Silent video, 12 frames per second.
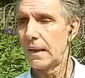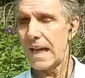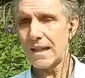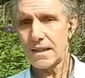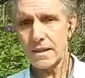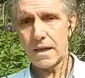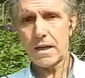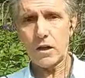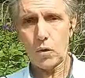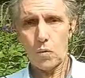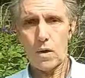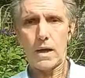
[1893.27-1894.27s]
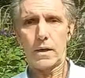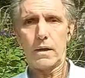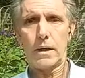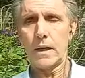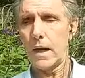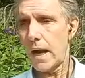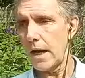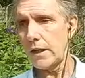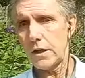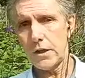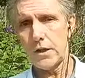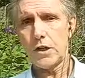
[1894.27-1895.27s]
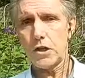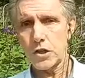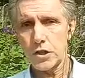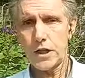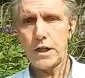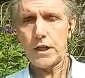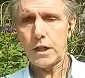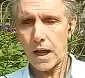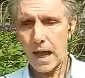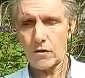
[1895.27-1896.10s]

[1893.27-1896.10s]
Not single one in 18 years needed